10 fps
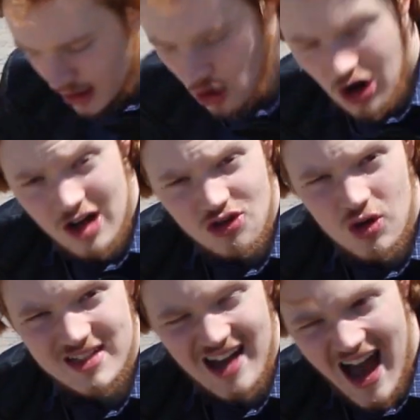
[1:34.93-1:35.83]
in order to
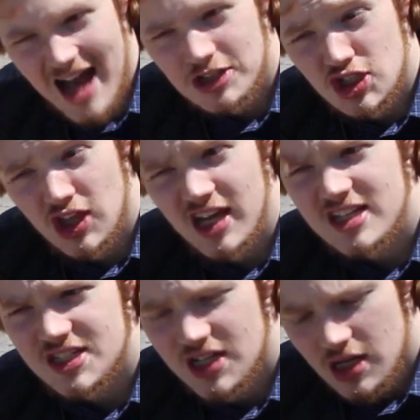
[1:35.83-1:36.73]
attach
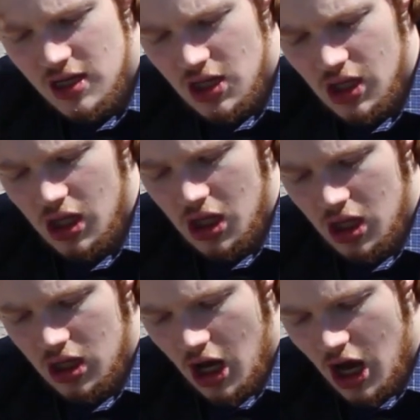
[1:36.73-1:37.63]
this
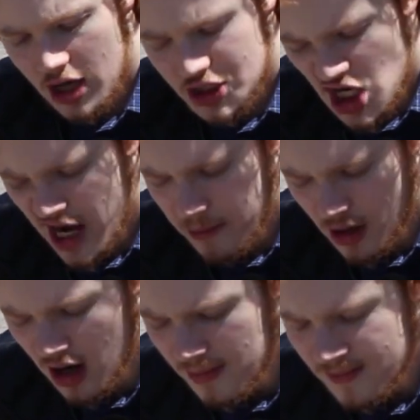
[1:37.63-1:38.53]

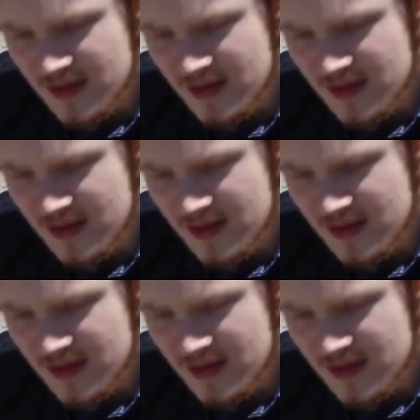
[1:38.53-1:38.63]
chamber